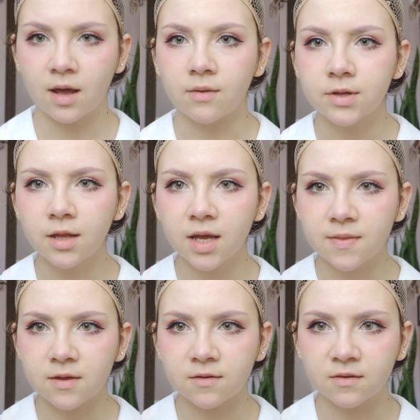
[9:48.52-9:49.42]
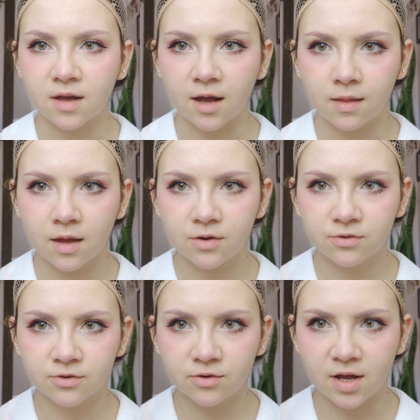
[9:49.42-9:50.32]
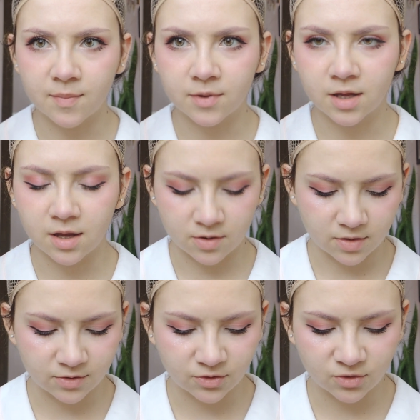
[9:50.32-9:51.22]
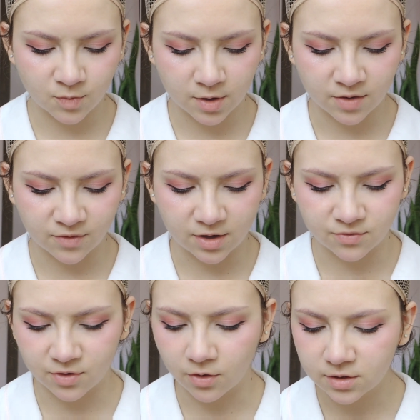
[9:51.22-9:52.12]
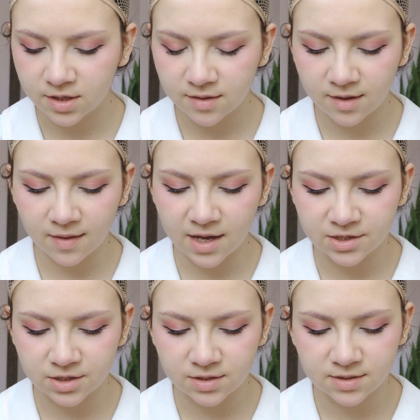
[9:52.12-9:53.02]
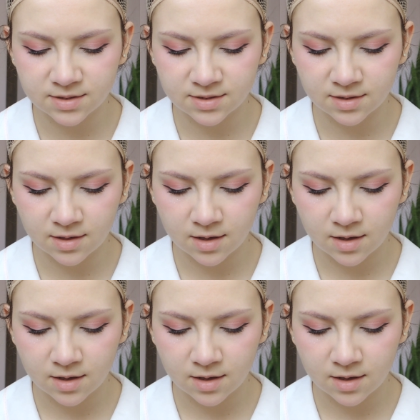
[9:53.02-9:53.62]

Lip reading: I really like this eyelash applicator. It's just super convenient for holding the lashes.